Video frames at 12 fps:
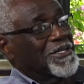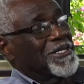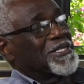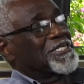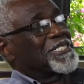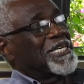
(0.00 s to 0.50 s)

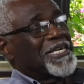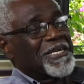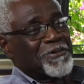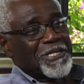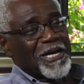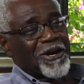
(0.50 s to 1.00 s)
you see,
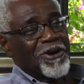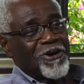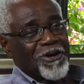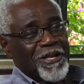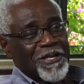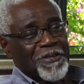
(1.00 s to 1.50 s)
with a
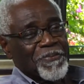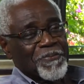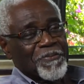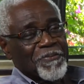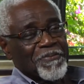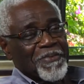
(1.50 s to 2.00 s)
call. Mm
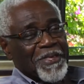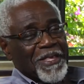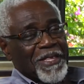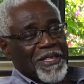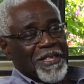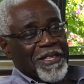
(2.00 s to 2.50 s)

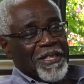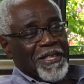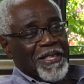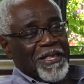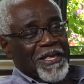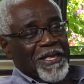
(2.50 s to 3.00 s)
-hmm.
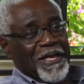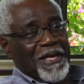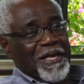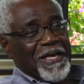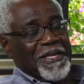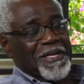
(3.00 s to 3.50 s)

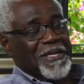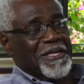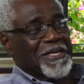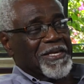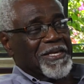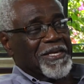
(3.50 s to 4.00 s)
And
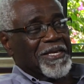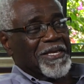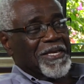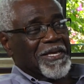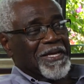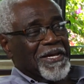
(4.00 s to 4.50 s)
uh,
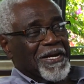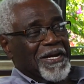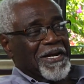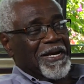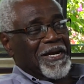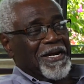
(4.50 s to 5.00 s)

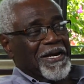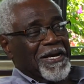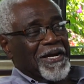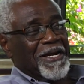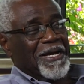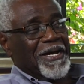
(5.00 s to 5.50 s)

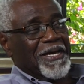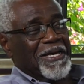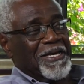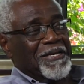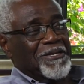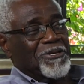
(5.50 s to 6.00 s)
I
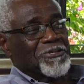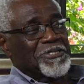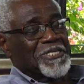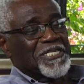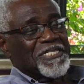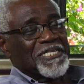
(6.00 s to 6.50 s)

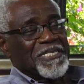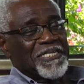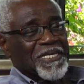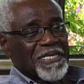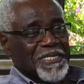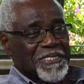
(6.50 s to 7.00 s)
used to see
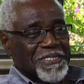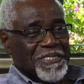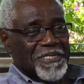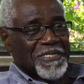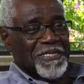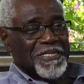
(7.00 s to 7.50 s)
things